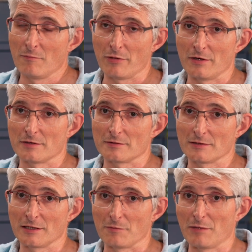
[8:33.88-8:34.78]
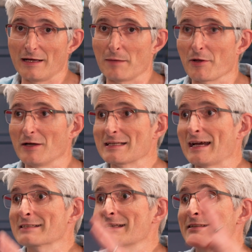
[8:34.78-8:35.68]
but might apply to
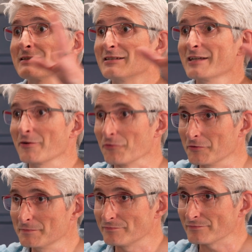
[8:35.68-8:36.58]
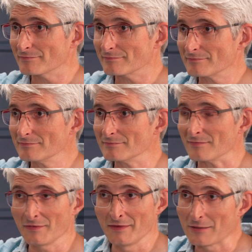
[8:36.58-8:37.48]
assays in general,
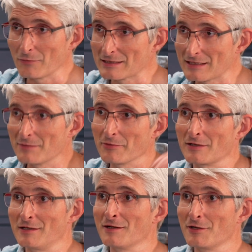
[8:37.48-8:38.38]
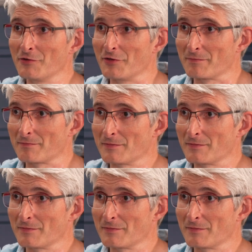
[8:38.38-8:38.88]
then we'd deliberately include them.